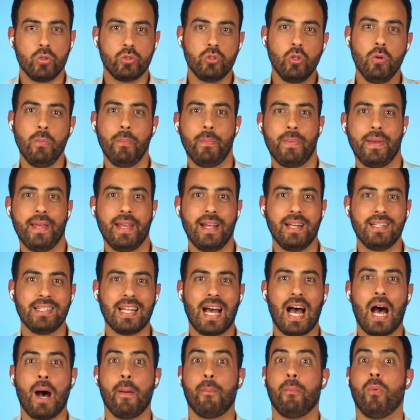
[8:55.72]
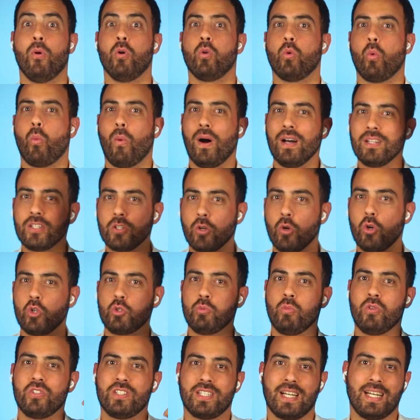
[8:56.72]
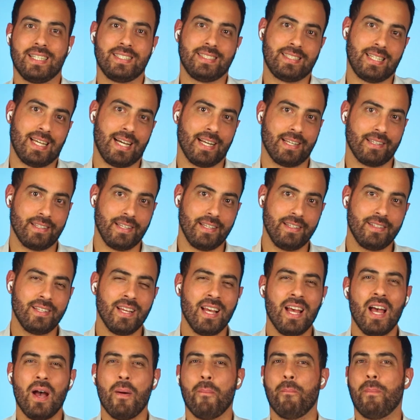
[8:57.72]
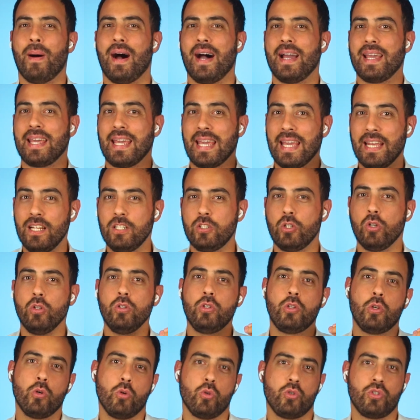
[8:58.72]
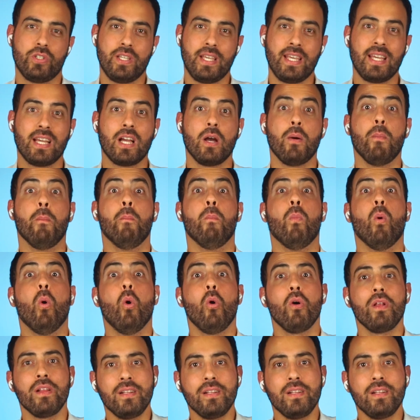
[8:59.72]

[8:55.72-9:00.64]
to build upon what Cosmos has started by introducing more